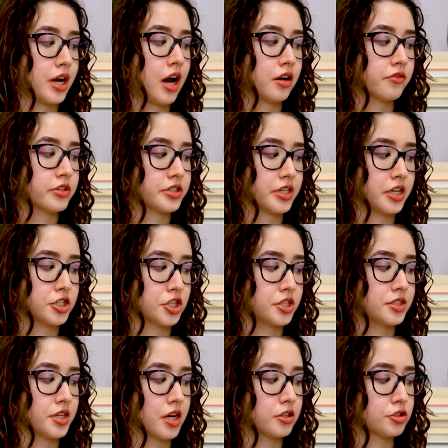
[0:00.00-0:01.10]

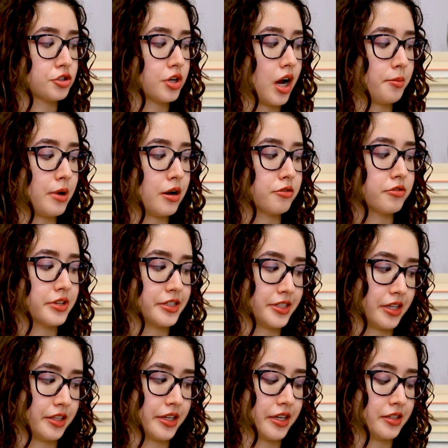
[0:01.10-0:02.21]
Conversations on Trauma,
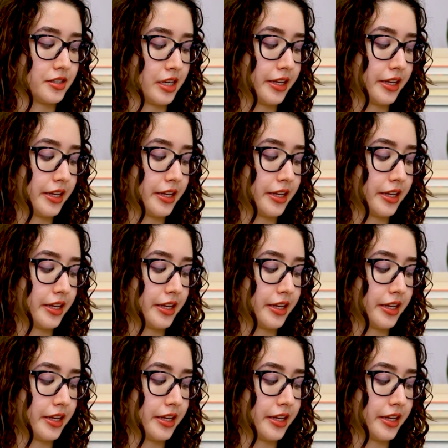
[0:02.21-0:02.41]
Resilience,